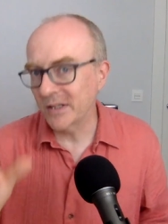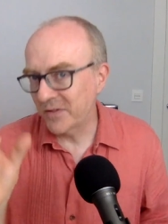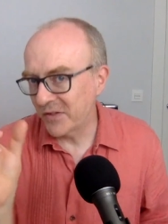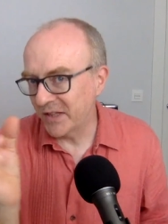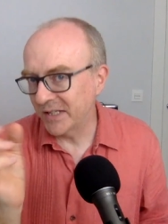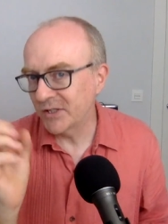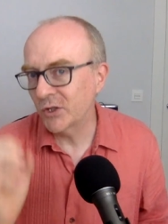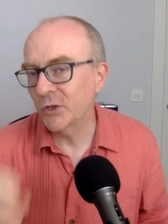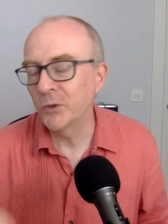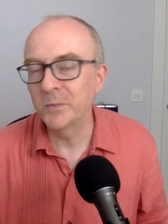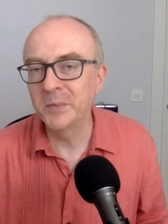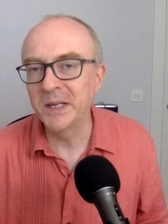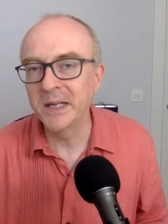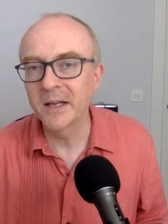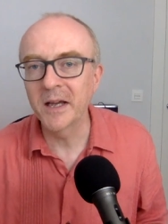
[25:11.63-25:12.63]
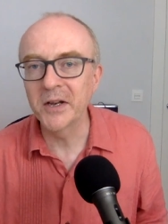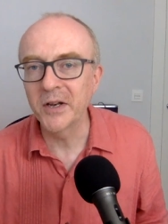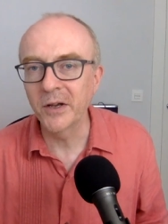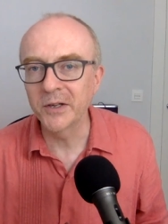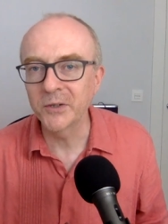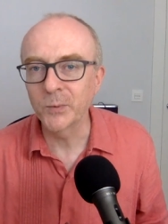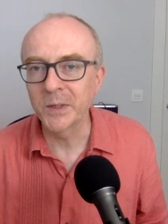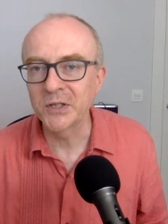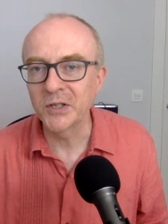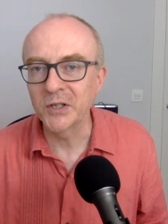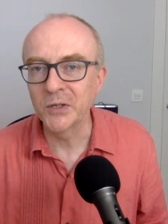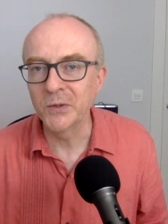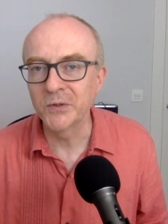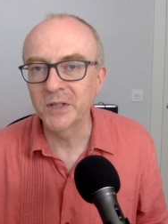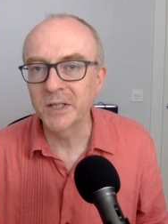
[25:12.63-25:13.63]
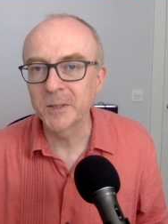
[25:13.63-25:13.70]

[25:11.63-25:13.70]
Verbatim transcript: this could be a nice way to use